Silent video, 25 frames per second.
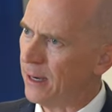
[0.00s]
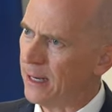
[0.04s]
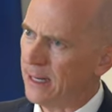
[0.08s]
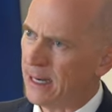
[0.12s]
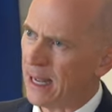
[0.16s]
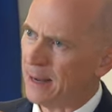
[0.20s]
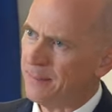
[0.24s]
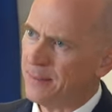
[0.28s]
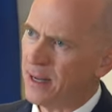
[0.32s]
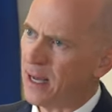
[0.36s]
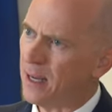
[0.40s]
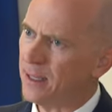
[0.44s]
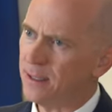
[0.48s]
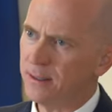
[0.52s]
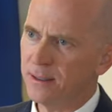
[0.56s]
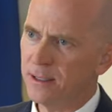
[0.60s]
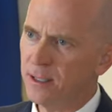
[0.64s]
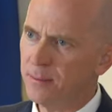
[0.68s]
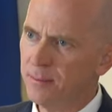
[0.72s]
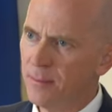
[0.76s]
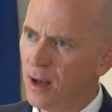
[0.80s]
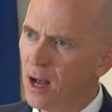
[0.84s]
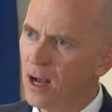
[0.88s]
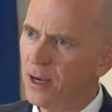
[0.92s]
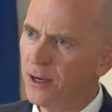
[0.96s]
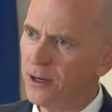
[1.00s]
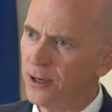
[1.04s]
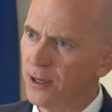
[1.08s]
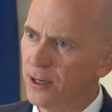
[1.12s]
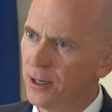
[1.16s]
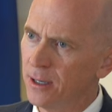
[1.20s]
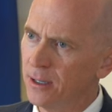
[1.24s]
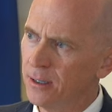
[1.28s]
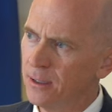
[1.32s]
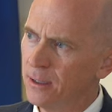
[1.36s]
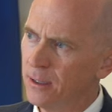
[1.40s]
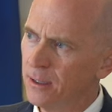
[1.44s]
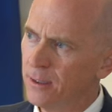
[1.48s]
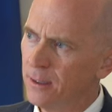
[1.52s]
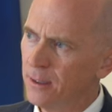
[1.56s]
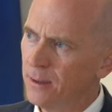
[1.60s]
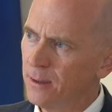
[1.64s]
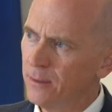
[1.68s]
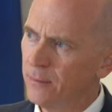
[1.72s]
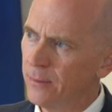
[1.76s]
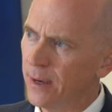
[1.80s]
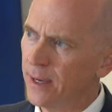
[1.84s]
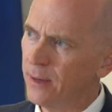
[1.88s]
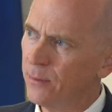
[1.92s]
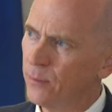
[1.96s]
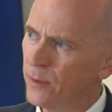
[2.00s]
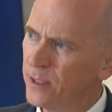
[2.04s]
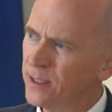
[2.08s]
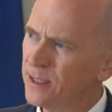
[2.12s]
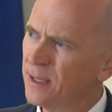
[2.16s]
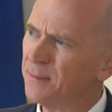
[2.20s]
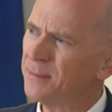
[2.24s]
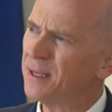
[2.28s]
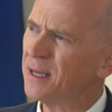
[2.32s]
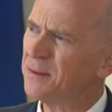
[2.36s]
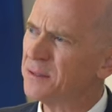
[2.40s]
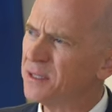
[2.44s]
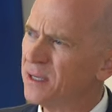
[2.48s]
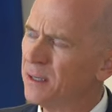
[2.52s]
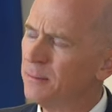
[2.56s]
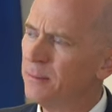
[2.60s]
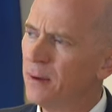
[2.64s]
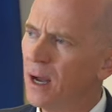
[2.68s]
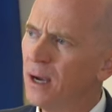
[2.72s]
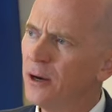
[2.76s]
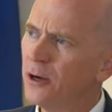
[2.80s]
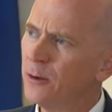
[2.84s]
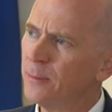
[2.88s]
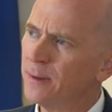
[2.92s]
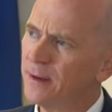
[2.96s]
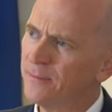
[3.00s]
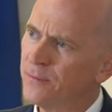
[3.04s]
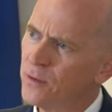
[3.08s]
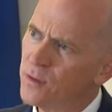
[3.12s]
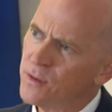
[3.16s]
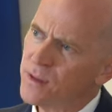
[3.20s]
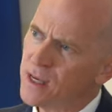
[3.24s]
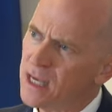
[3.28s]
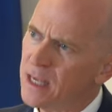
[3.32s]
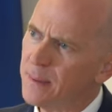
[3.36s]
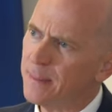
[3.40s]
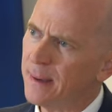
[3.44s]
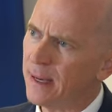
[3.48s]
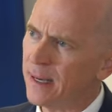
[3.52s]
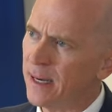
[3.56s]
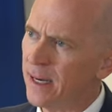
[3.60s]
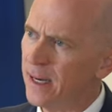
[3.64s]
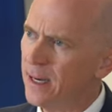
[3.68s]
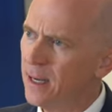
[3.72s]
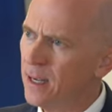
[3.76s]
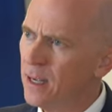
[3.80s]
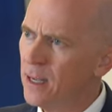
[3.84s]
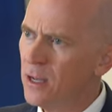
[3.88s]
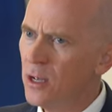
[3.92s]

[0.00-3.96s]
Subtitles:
And I'm not to mock her, right? We sometimes can mock her. But if you think about it,